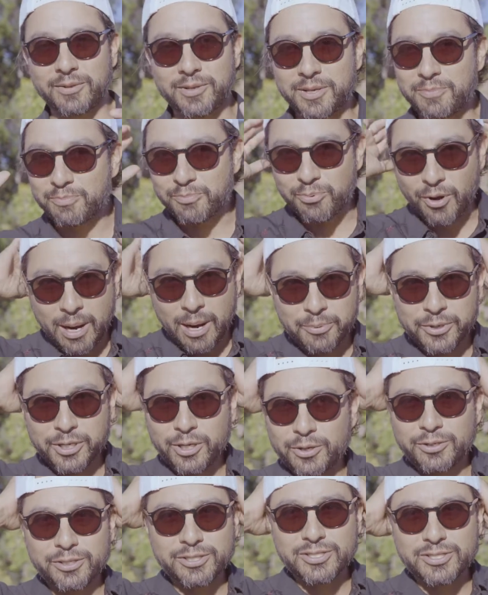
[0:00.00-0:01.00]
I mean, property
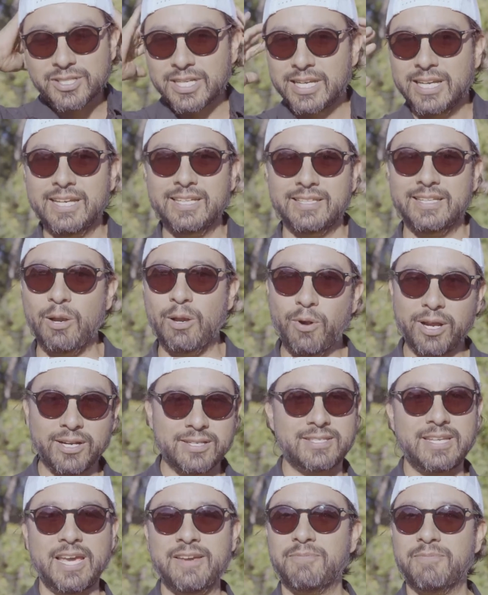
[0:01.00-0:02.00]
owners, they want
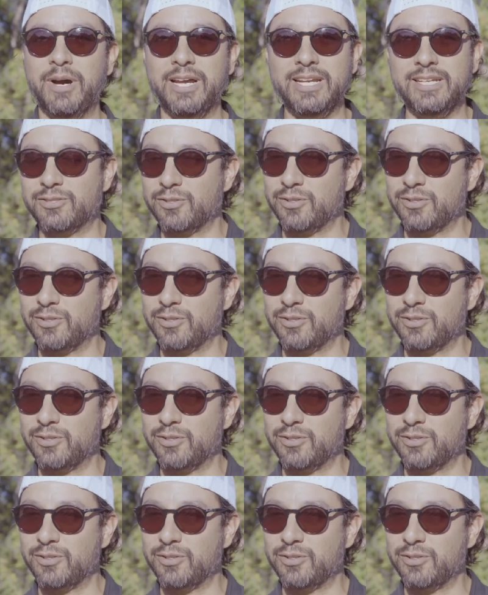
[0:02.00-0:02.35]
to save money.